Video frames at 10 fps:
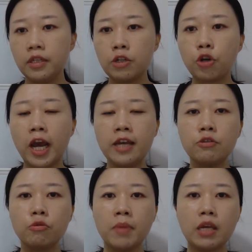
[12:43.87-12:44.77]
They're
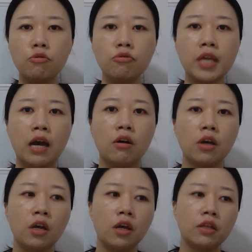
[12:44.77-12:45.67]
trying to make you
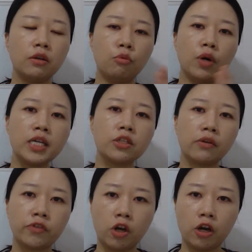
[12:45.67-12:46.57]
doubt the words
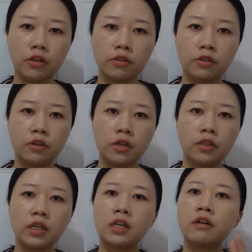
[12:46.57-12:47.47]
of God,
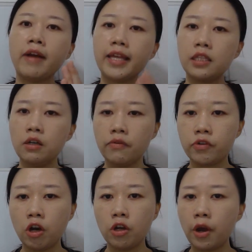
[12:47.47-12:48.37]
the character of
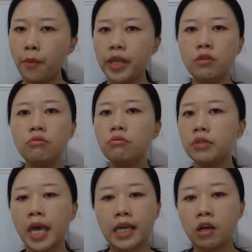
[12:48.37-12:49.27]
God. And when you do
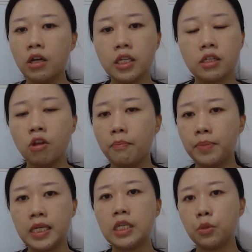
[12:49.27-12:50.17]
that, God is not
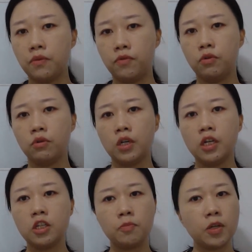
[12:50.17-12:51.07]
pleased with you,
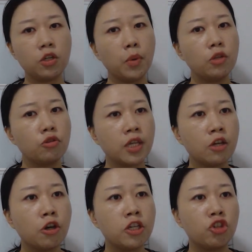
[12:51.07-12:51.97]
especially when you
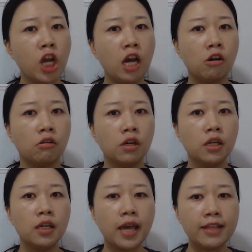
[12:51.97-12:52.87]
say you're his child,
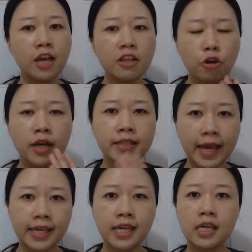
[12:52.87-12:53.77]
and yet you're
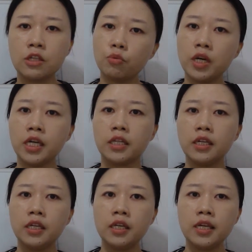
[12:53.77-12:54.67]
attacking his word,
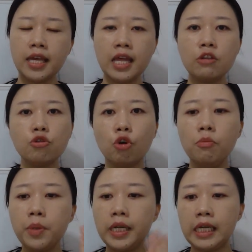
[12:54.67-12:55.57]
and yet you
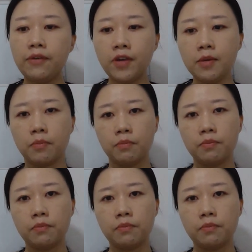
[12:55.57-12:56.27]
don't believe him.